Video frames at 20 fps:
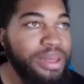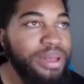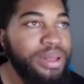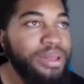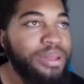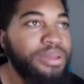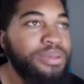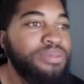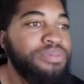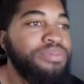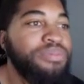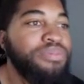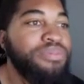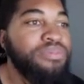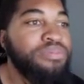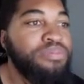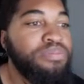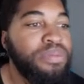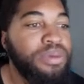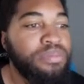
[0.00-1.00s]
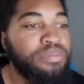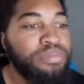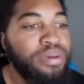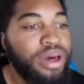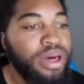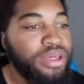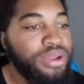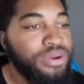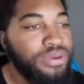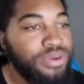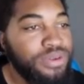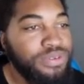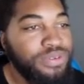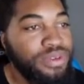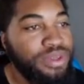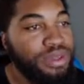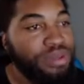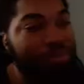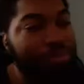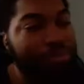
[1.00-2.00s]
know be baller with
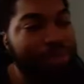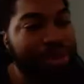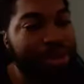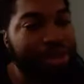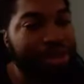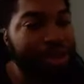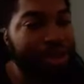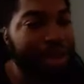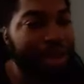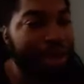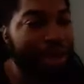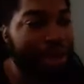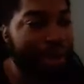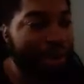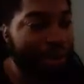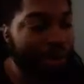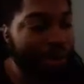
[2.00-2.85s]
it, but it's like